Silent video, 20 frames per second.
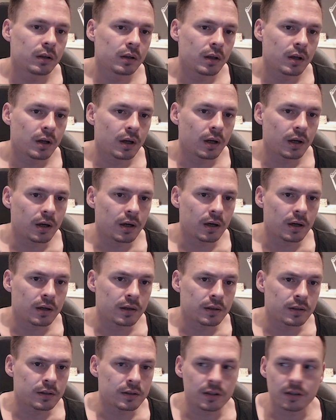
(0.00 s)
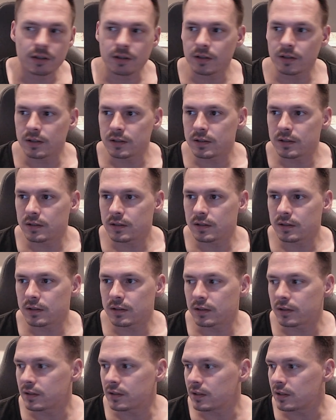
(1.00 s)
And
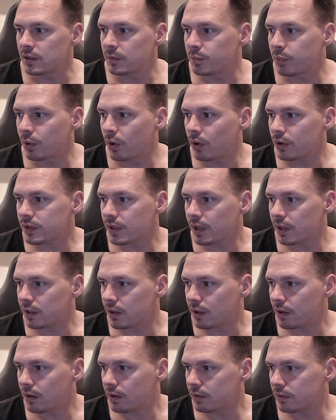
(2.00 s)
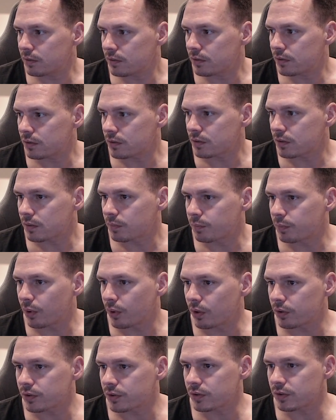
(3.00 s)
the pause icon just
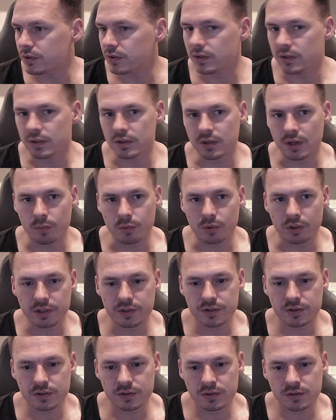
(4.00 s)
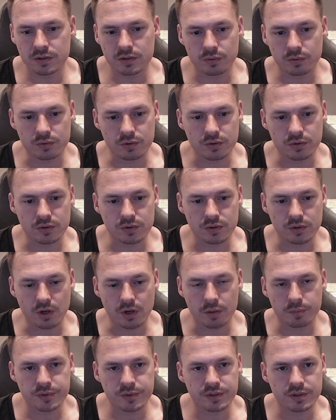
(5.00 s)
pauses the emulation, so it just
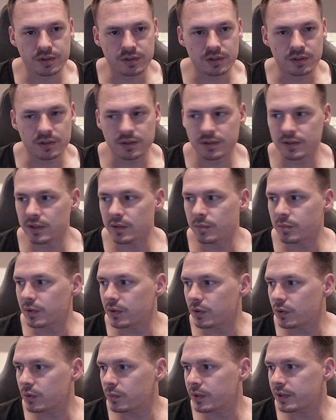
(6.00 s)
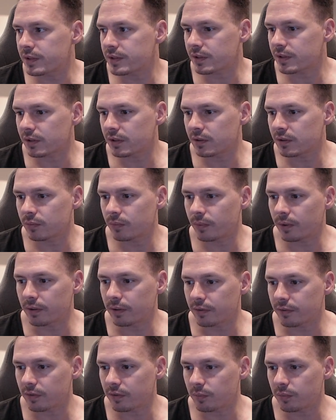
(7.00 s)
stops the CPU basically, while the
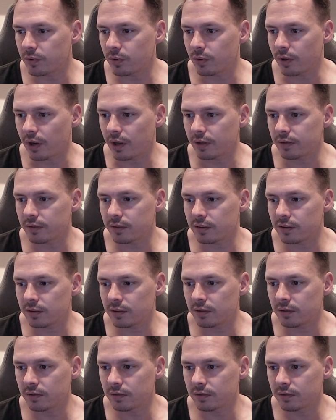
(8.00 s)
CPU and the...